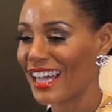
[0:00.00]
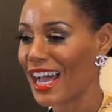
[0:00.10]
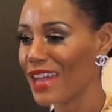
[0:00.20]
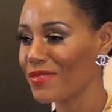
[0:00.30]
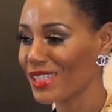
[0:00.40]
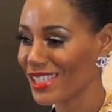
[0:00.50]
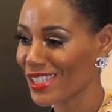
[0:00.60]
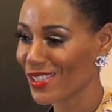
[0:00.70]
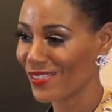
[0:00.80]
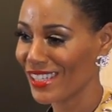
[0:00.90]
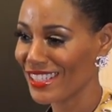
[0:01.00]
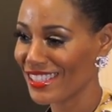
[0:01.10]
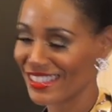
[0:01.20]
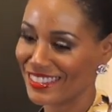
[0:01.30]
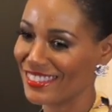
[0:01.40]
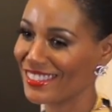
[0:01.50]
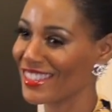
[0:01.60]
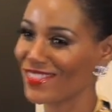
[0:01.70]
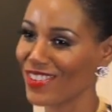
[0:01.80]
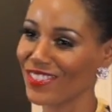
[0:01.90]
Hi, Mrs. Squeeze.
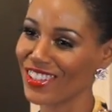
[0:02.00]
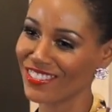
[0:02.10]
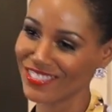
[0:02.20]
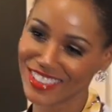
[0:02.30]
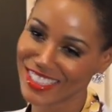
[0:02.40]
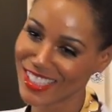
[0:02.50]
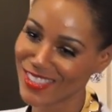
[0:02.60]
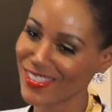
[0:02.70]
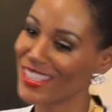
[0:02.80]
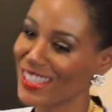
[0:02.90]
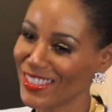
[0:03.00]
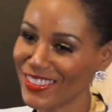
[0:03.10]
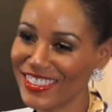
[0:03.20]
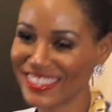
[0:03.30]
Just made me want to squeeze you.